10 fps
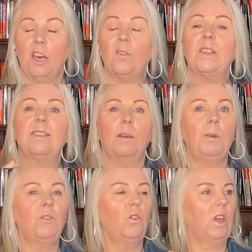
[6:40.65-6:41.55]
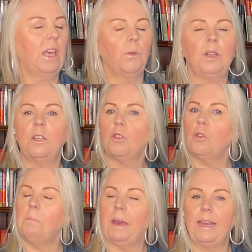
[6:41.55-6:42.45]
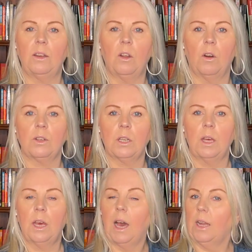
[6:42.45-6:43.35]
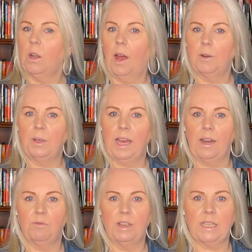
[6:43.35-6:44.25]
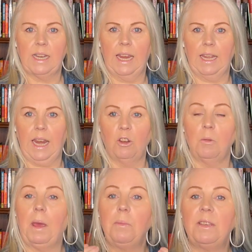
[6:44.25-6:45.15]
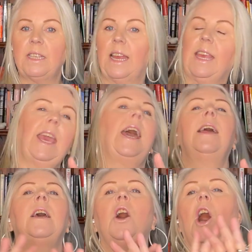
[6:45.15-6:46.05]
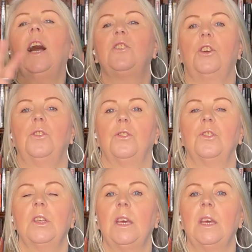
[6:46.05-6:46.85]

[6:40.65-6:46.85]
For some of you hearing this, you may not align with that and resonate, and you may be saying, Kat, I don't.